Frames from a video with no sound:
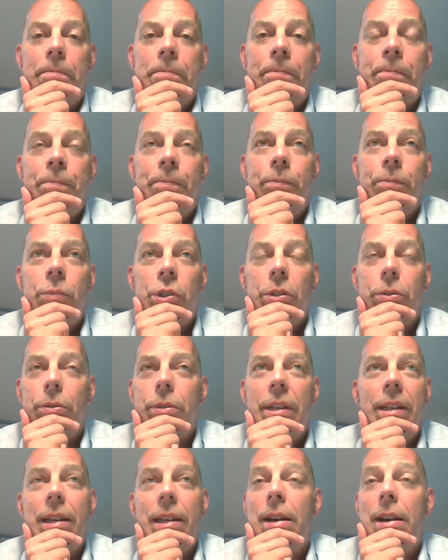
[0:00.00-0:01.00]
so
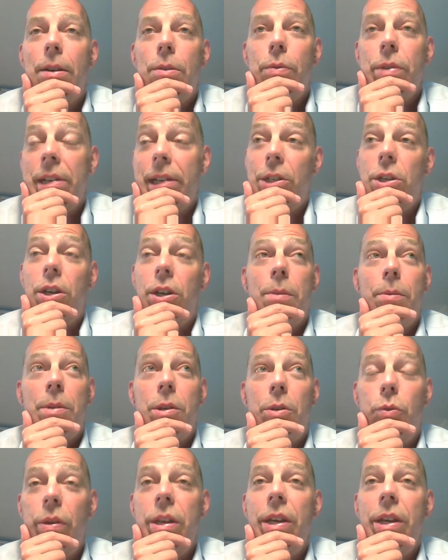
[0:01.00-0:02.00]
right now, when I talk about
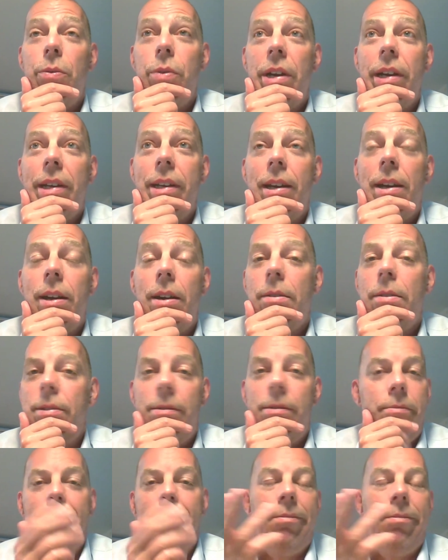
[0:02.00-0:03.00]
we right now,
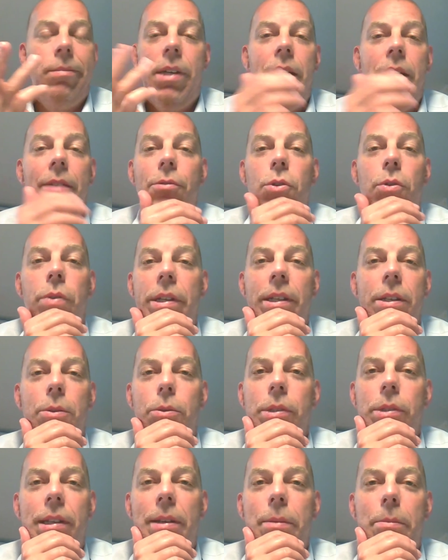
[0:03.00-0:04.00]
I have no idea
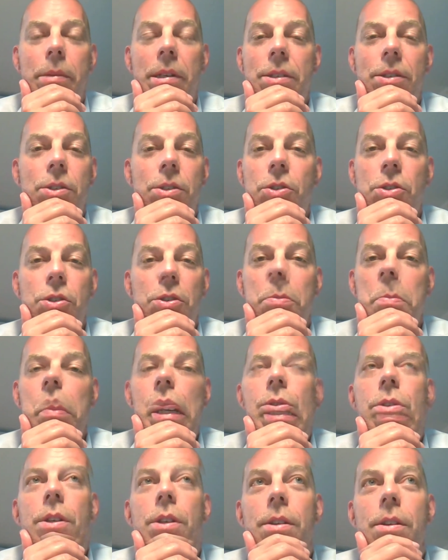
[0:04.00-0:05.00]
what that means. It's just me.
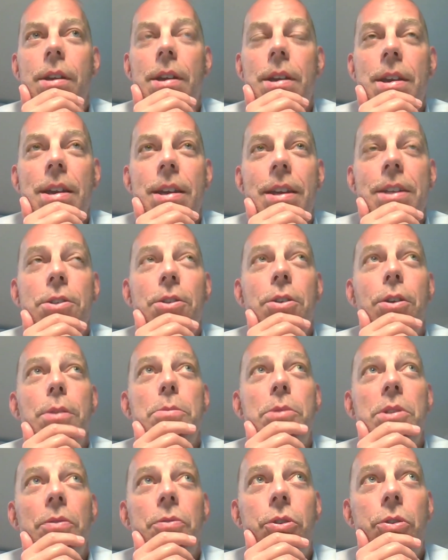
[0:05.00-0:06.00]
In terms
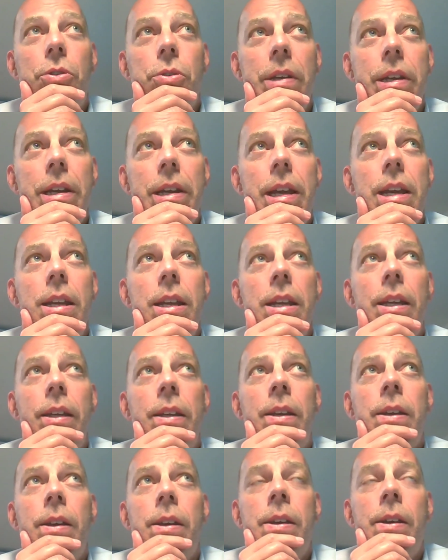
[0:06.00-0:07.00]
of creating,
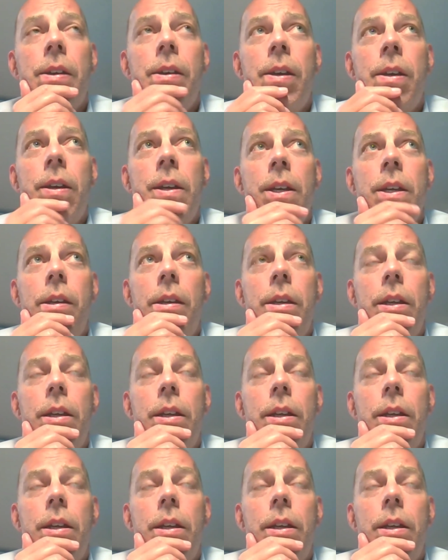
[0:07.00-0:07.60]
you know,